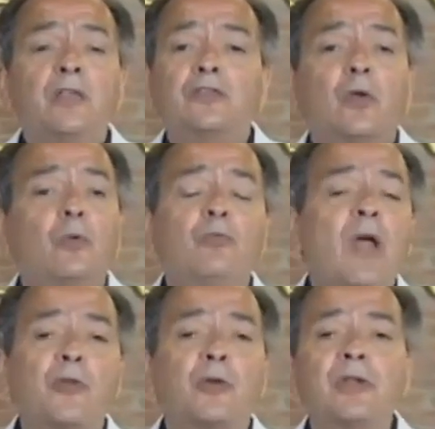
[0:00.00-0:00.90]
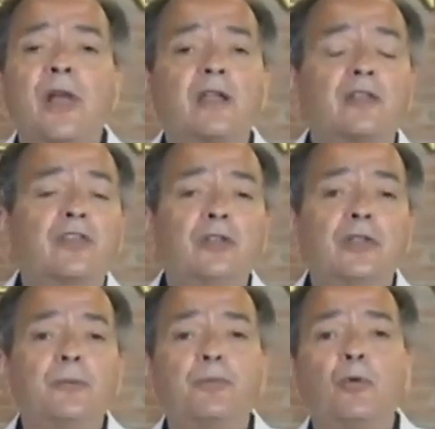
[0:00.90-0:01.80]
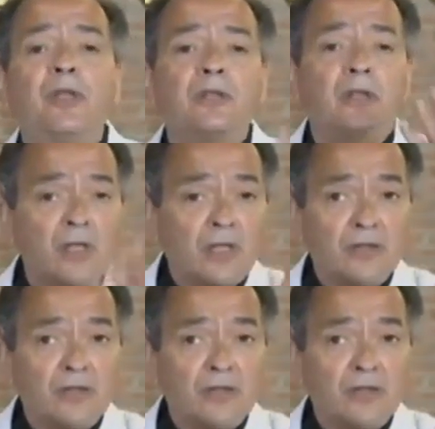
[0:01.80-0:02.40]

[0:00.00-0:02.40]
So whether or not it's Indian Point,